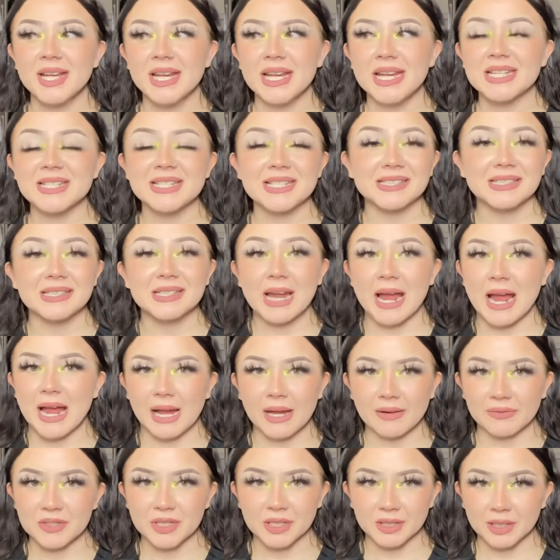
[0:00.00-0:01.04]
it doesn't
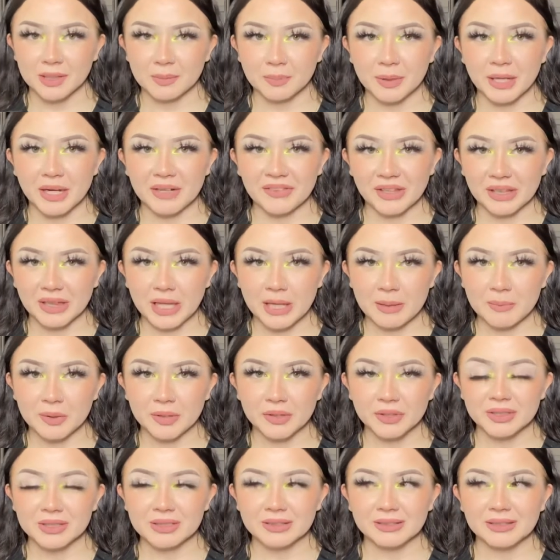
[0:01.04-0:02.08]
have to look private
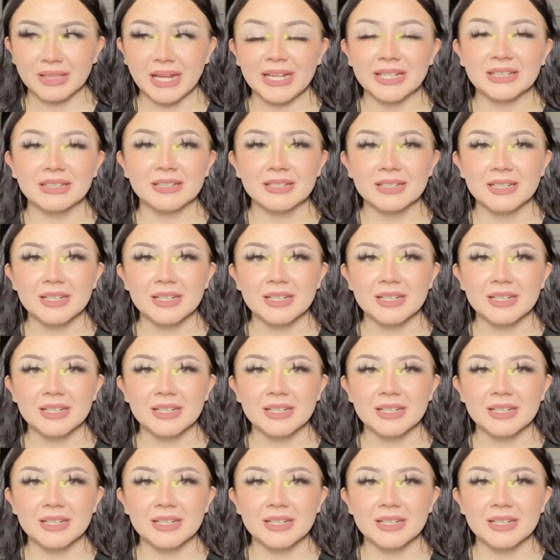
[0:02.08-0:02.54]
labeled. Like